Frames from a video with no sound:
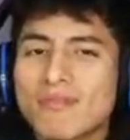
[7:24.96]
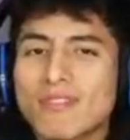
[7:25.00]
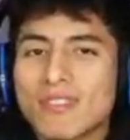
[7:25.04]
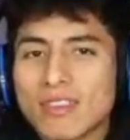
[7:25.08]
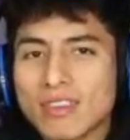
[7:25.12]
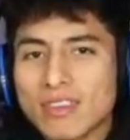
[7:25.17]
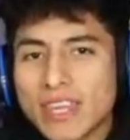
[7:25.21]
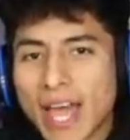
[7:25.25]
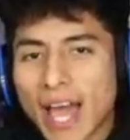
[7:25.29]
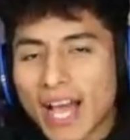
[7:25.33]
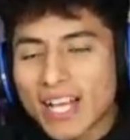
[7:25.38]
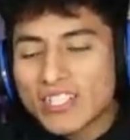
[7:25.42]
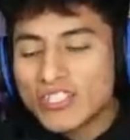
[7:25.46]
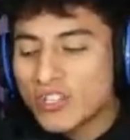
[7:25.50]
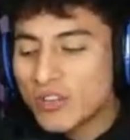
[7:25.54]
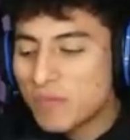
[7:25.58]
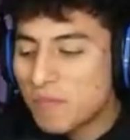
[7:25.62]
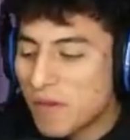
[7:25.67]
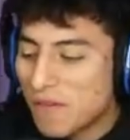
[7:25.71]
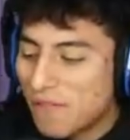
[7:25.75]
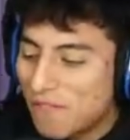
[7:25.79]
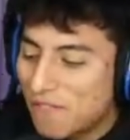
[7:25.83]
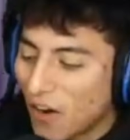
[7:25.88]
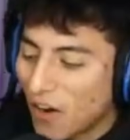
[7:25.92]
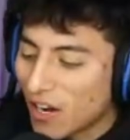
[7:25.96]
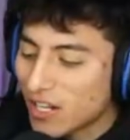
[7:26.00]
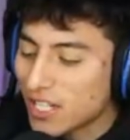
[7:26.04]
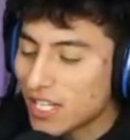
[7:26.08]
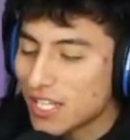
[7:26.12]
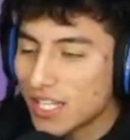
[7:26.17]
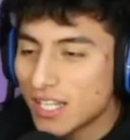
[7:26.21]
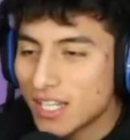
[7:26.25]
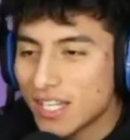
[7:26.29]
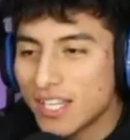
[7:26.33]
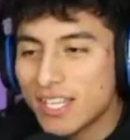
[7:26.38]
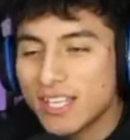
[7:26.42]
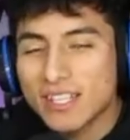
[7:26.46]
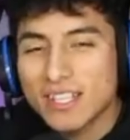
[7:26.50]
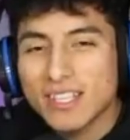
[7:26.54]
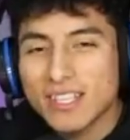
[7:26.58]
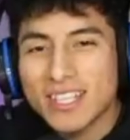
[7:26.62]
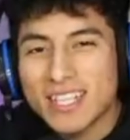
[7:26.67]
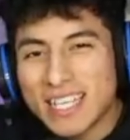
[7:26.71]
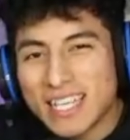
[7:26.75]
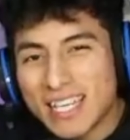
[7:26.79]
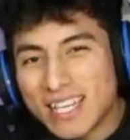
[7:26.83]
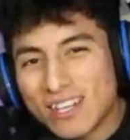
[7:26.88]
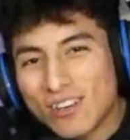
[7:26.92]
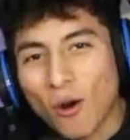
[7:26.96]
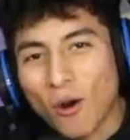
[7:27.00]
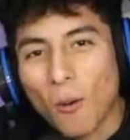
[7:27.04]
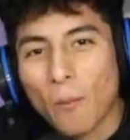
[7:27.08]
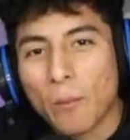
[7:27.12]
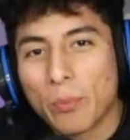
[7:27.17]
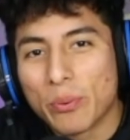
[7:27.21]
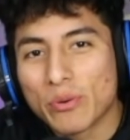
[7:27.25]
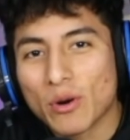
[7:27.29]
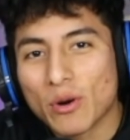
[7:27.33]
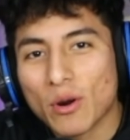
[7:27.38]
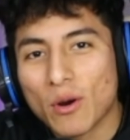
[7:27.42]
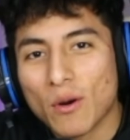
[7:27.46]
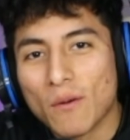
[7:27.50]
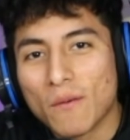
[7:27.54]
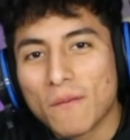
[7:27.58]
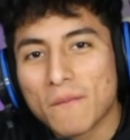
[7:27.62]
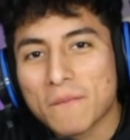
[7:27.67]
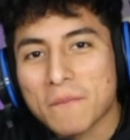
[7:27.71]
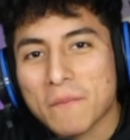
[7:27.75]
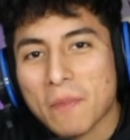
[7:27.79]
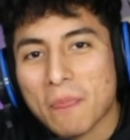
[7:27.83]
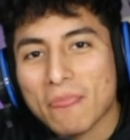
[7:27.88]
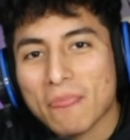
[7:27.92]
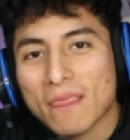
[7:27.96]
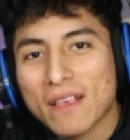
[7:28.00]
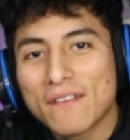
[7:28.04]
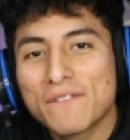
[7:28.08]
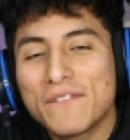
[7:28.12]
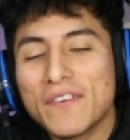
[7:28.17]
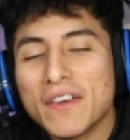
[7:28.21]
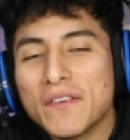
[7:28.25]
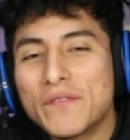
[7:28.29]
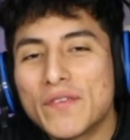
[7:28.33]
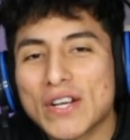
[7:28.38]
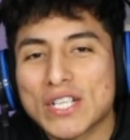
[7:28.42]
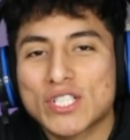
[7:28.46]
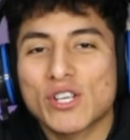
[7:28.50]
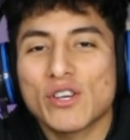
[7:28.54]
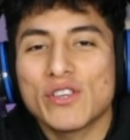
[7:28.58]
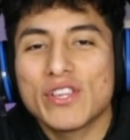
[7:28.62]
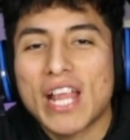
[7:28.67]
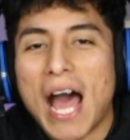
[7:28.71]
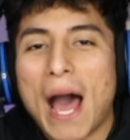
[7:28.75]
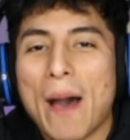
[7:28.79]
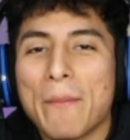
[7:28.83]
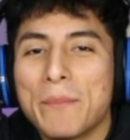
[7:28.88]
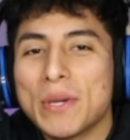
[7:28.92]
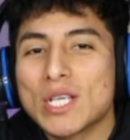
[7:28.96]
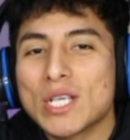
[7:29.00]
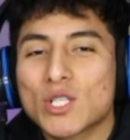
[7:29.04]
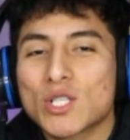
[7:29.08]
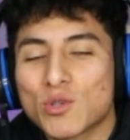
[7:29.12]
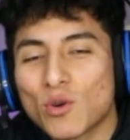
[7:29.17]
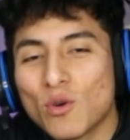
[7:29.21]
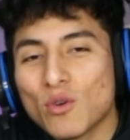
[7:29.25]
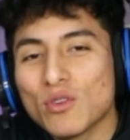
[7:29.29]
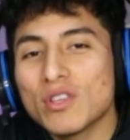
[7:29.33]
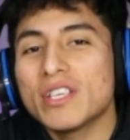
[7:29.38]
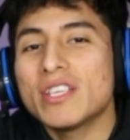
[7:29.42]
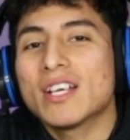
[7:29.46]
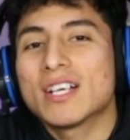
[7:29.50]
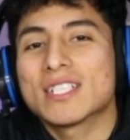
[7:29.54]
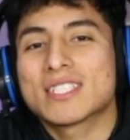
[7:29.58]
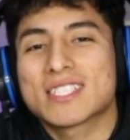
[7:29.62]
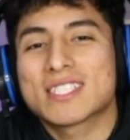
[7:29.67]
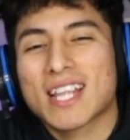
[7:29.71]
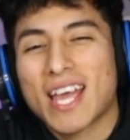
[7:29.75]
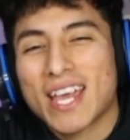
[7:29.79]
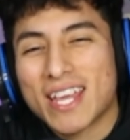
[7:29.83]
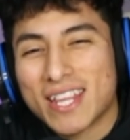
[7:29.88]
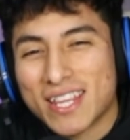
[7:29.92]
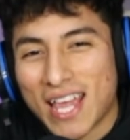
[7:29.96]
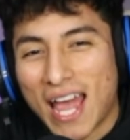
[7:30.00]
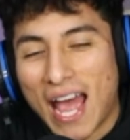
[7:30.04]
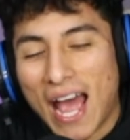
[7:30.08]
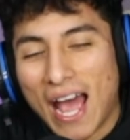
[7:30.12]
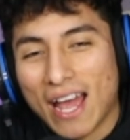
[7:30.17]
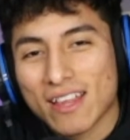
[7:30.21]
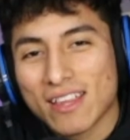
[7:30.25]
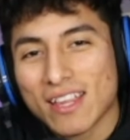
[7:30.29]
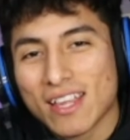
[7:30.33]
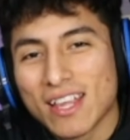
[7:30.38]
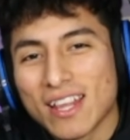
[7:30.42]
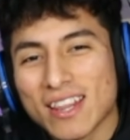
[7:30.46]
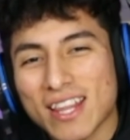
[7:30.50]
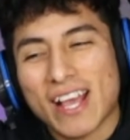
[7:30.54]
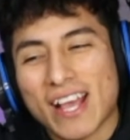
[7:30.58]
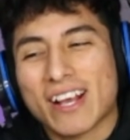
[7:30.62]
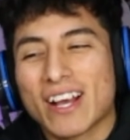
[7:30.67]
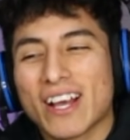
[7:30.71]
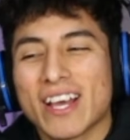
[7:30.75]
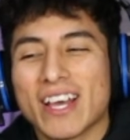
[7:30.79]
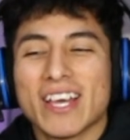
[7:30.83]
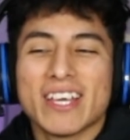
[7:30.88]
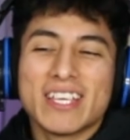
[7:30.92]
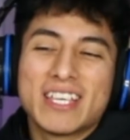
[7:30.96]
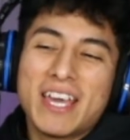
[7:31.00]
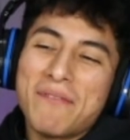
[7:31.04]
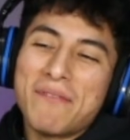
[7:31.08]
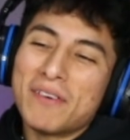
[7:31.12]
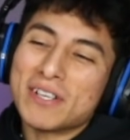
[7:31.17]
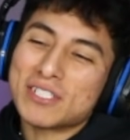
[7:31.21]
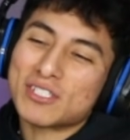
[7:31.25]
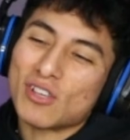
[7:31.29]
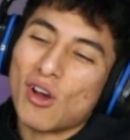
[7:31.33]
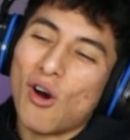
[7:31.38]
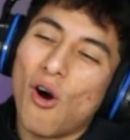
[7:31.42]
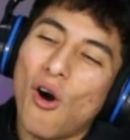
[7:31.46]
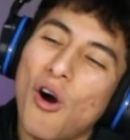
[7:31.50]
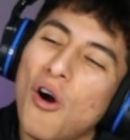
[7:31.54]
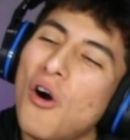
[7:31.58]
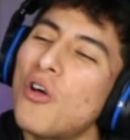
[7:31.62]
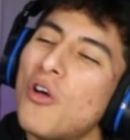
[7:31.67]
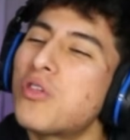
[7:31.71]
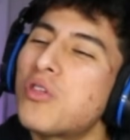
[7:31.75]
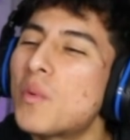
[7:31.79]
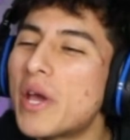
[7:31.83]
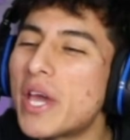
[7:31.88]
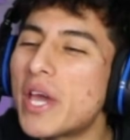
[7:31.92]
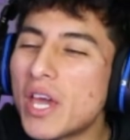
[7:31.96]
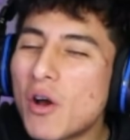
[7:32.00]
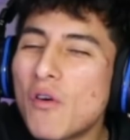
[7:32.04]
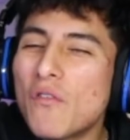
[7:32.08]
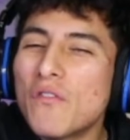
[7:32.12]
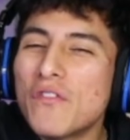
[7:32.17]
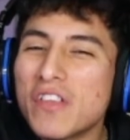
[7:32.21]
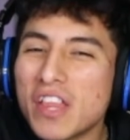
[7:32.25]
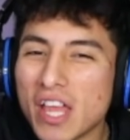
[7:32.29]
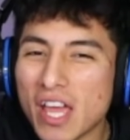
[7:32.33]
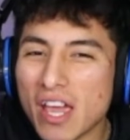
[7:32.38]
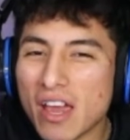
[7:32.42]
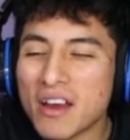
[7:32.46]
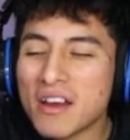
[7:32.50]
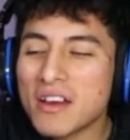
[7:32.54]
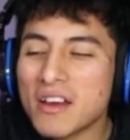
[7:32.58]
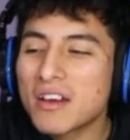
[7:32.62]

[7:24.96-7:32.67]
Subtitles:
That should be fucking illegal, bro. FIFA should not be trolling us like that. Like, give us all the way over there